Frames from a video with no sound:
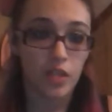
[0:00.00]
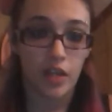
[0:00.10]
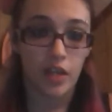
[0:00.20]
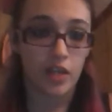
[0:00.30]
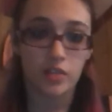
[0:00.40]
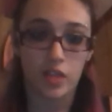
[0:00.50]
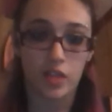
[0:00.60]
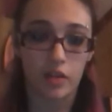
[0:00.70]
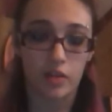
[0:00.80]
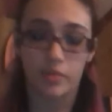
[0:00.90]
I can't
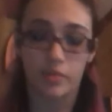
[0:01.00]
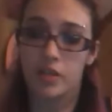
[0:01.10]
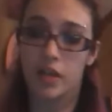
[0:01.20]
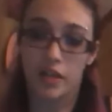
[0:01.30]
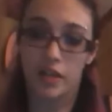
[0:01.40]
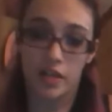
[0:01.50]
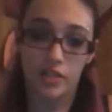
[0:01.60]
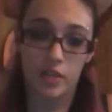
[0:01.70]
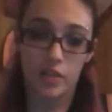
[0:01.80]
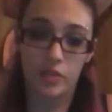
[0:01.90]
stand them. I can't
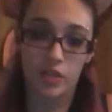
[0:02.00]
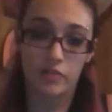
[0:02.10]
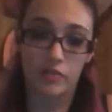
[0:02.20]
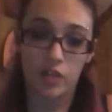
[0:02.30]
stand what they've